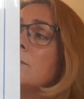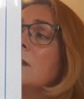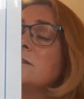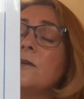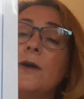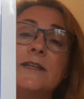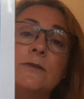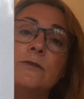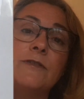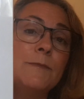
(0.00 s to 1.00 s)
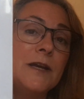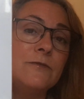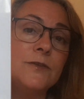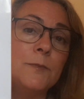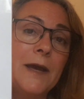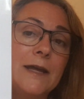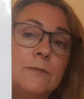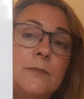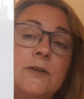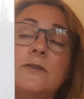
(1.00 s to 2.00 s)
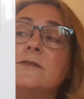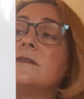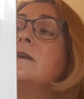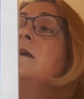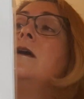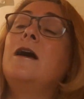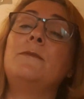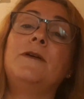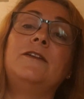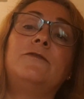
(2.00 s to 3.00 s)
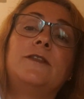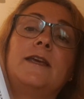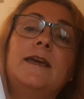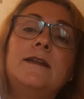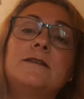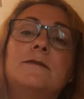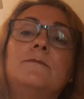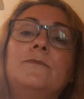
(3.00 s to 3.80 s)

So I don't know if I paid for the pattern because I paid for the kit,